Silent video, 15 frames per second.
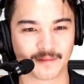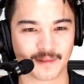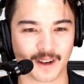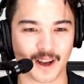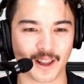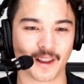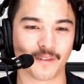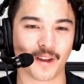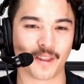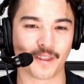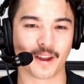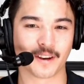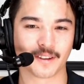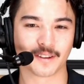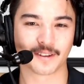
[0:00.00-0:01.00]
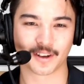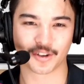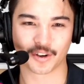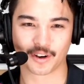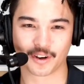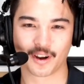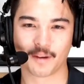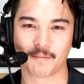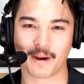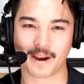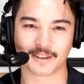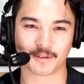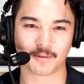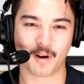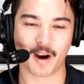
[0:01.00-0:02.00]
I love that. That is such an
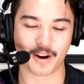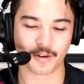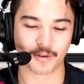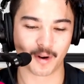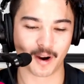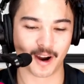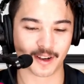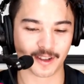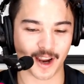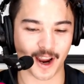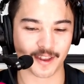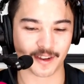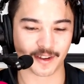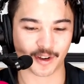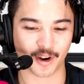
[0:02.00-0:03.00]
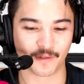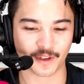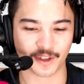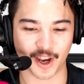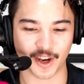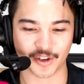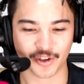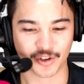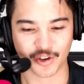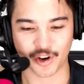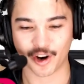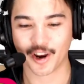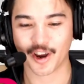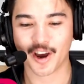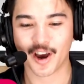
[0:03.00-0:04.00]
amazing way to uh, to end this conversation,
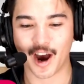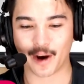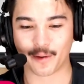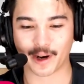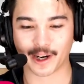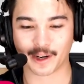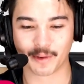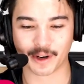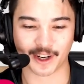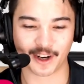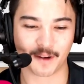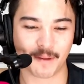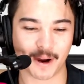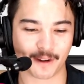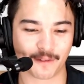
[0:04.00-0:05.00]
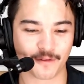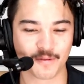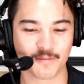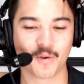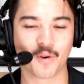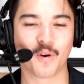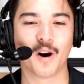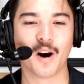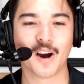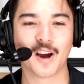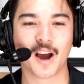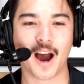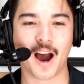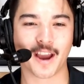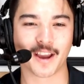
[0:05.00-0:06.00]
Jon. I reckon we can unpack a few more
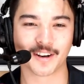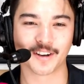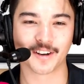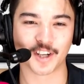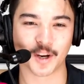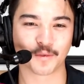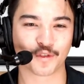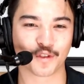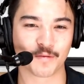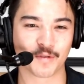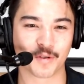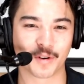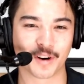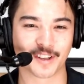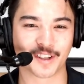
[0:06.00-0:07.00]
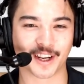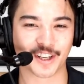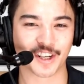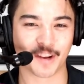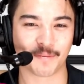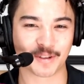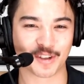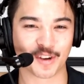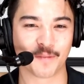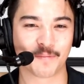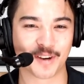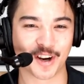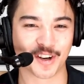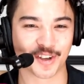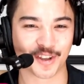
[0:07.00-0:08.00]
uh, hidden gems from you in a second episode,
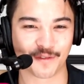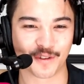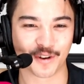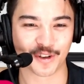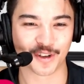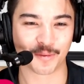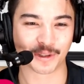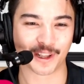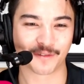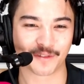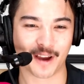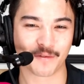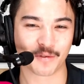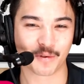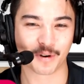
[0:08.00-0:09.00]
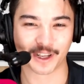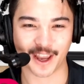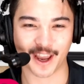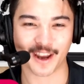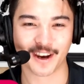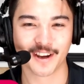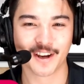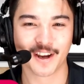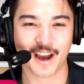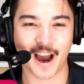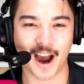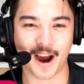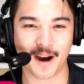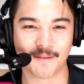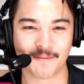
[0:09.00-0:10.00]
potentially in the future. So we'd love to have you on again.
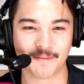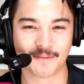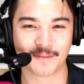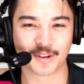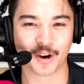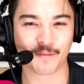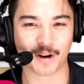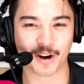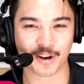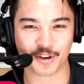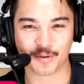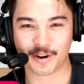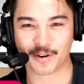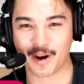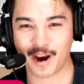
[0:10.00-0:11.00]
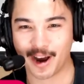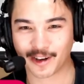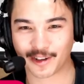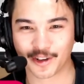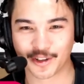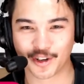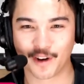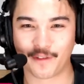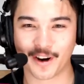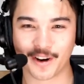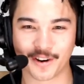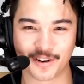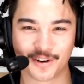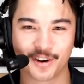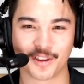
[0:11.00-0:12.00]
Um, so, Brendo, do you want to uh, close it off? I know
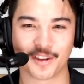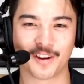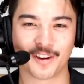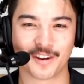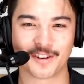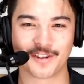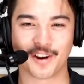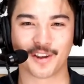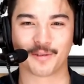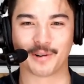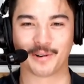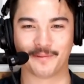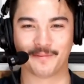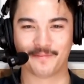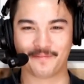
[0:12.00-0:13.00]
you know the you know the reel.